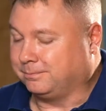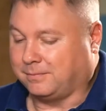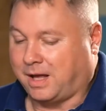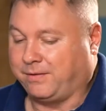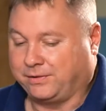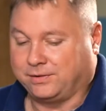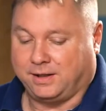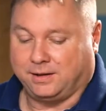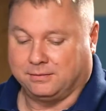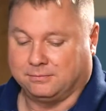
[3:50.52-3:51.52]

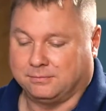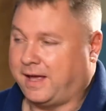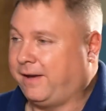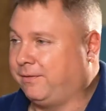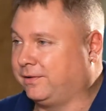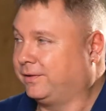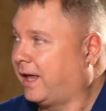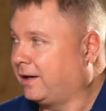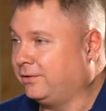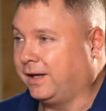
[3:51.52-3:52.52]
Obviously, I haven't
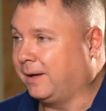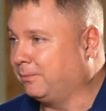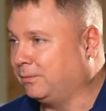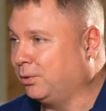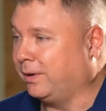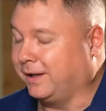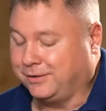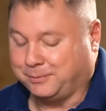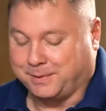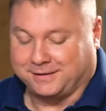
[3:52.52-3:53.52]
decided yet. I'm doing
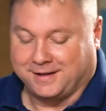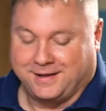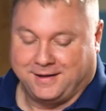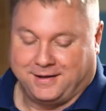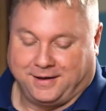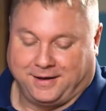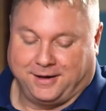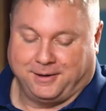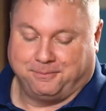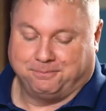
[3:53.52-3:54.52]
this, but
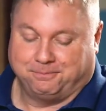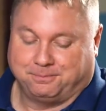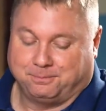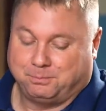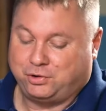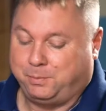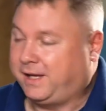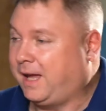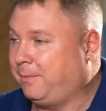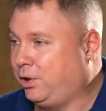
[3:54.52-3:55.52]
you
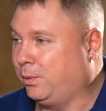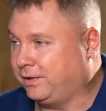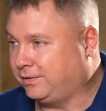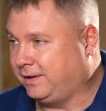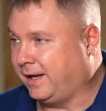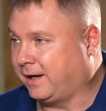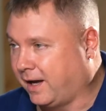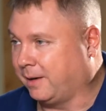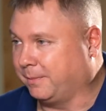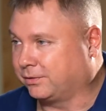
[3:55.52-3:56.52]
became a USDA
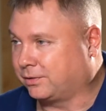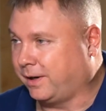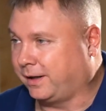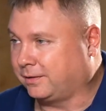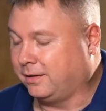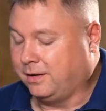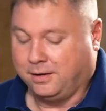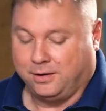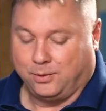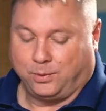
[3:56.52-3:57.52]
economist, correct? Mm-hmm.
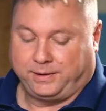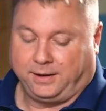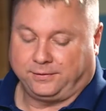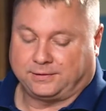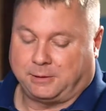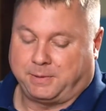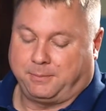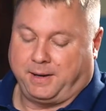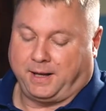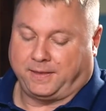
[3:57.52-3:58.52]
Well, tell us a little bit
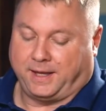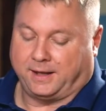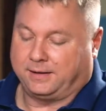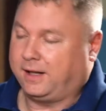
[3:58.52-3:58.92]
about that.